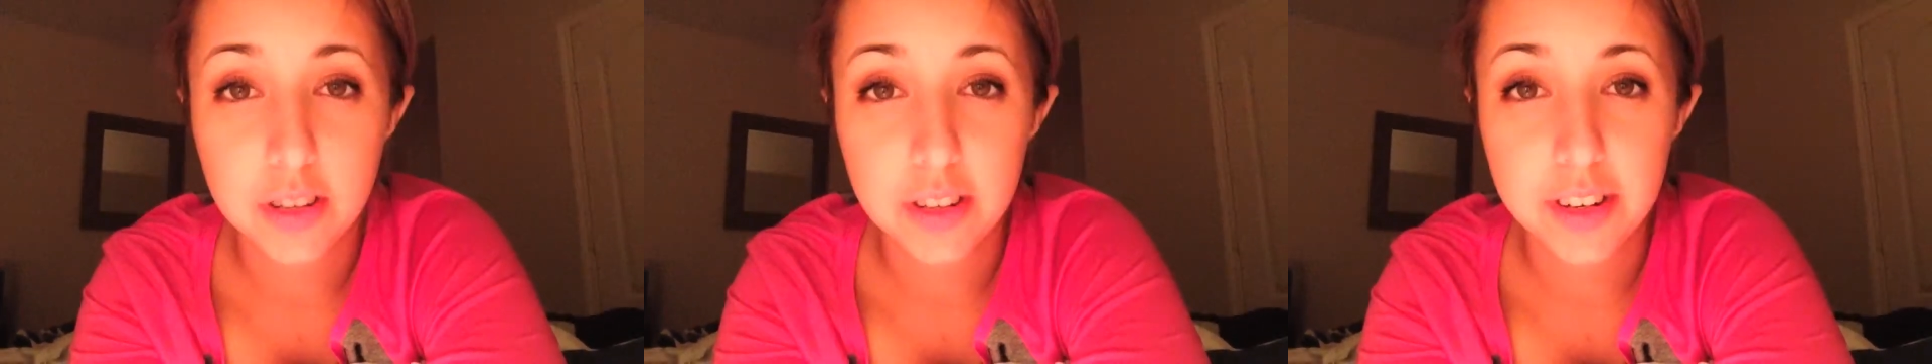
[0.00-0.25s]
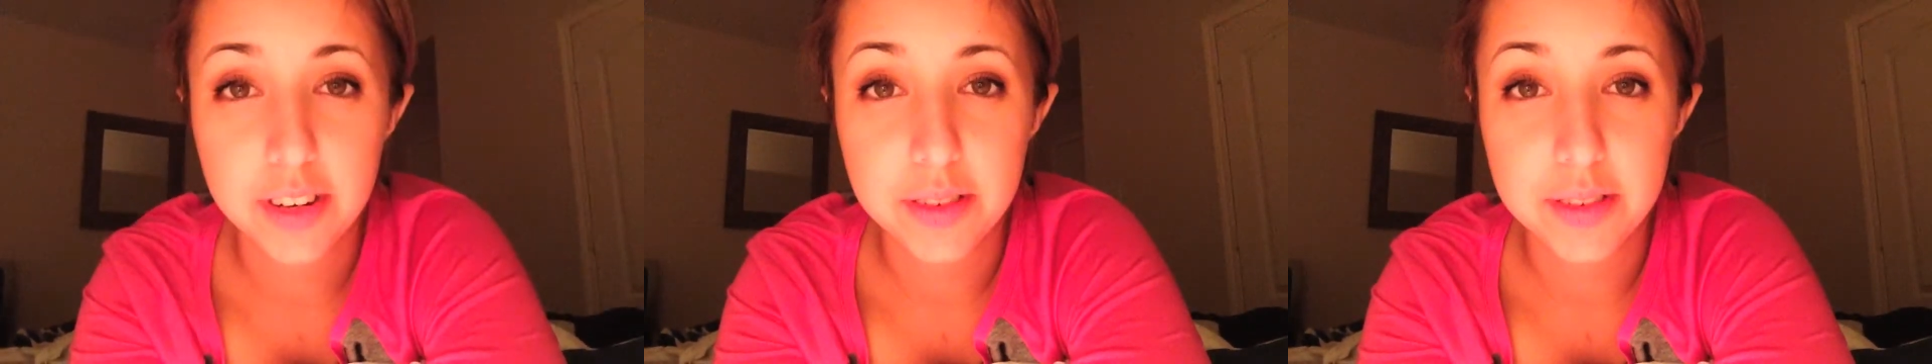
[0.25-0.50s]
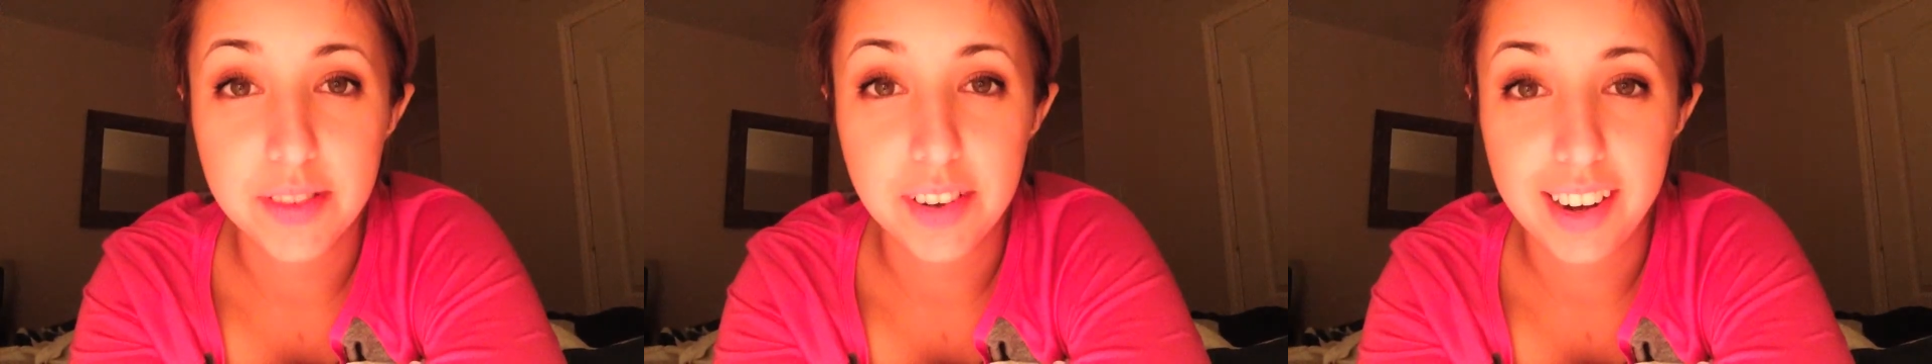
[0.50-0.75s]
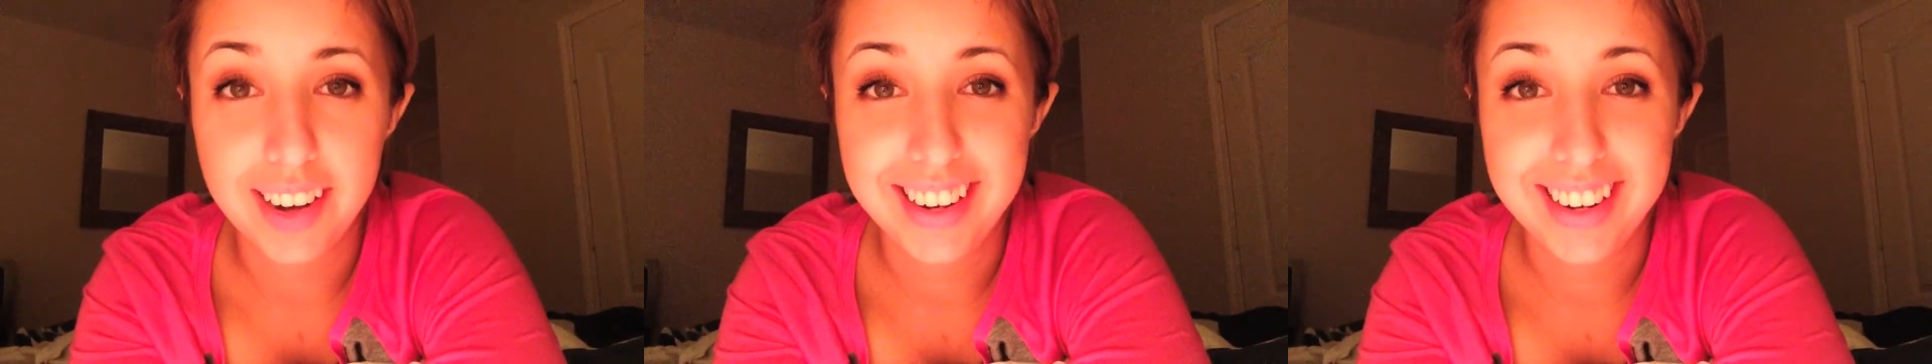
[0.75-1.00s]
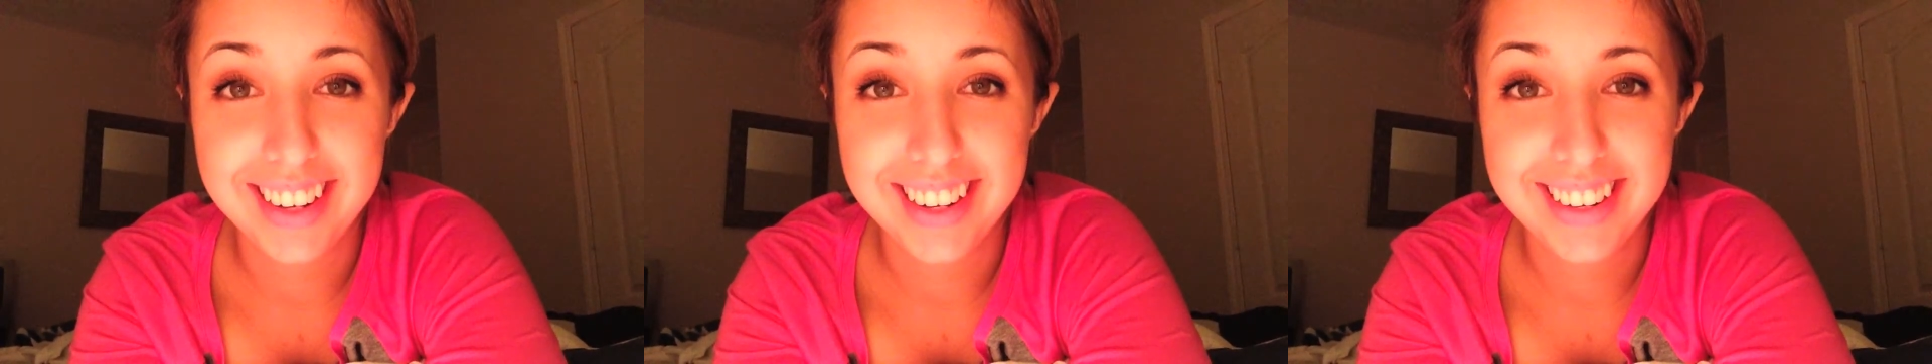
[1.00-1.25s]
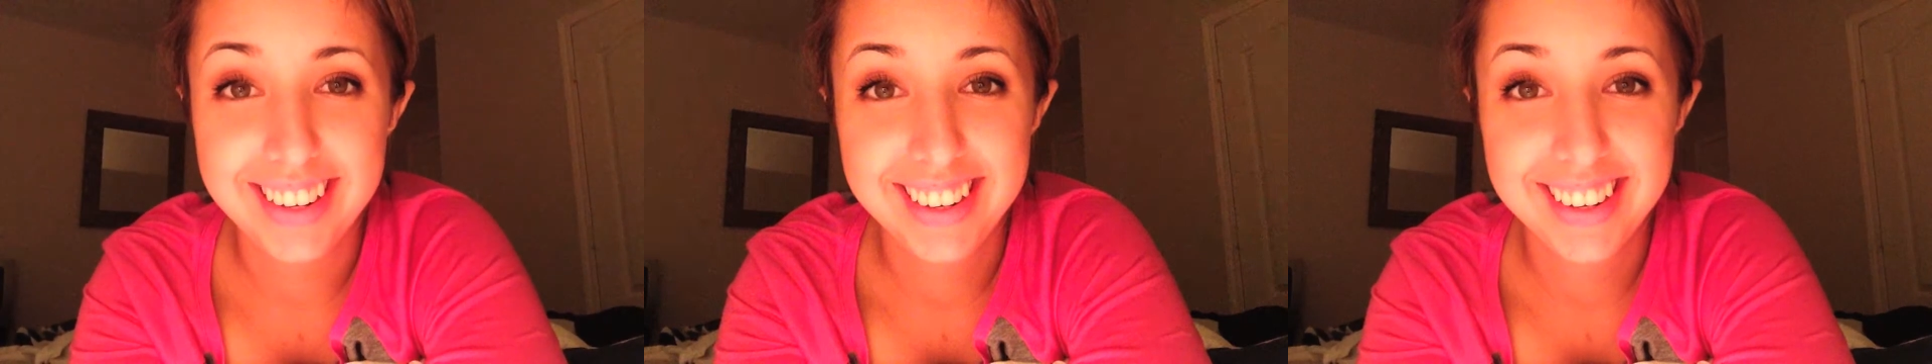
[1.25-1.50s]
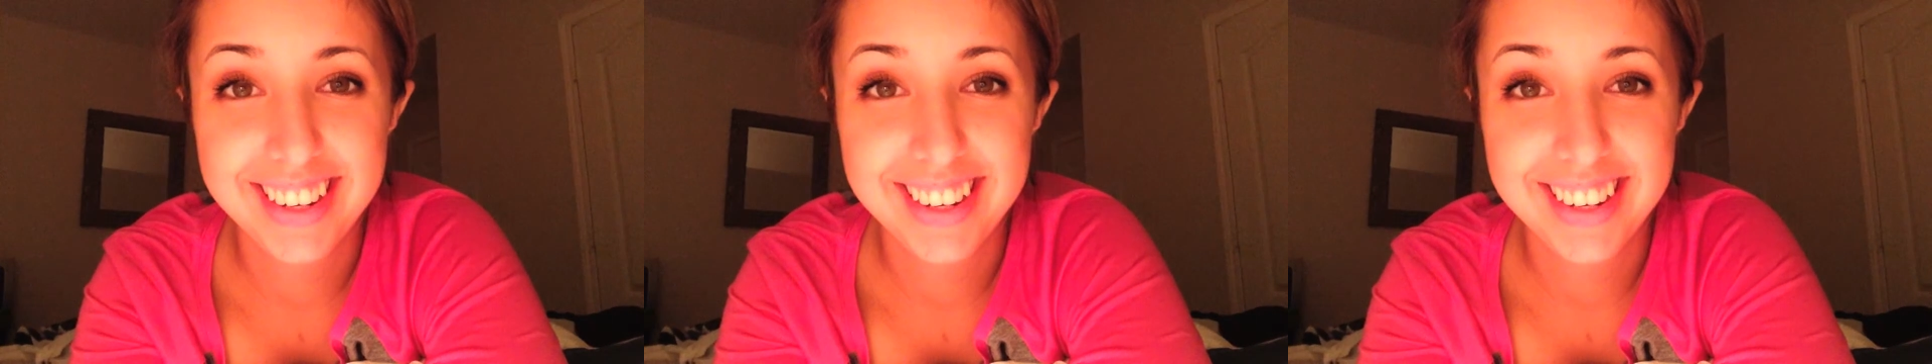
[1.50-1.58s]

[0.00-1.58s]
Clooney was very good.